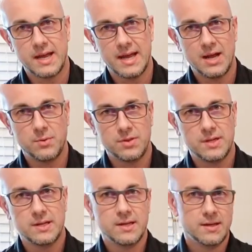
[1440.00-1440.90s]
had with
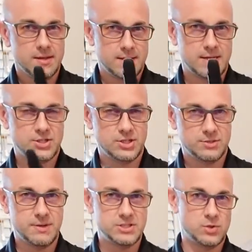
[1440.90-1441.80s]
it. I should just
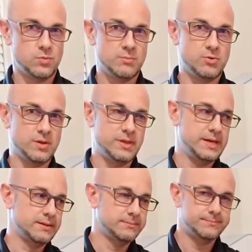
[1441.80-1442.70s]
mention one more
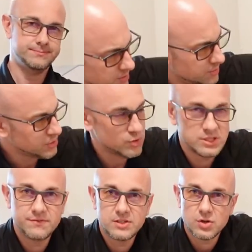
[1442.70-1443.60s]
thing. You know,
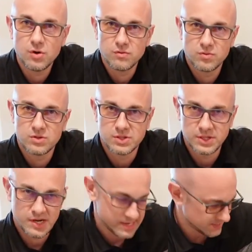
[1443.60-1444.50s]
because of its overall
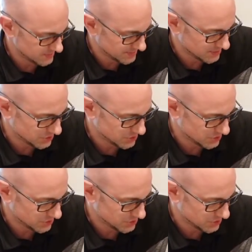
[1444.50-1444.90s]
size, it's a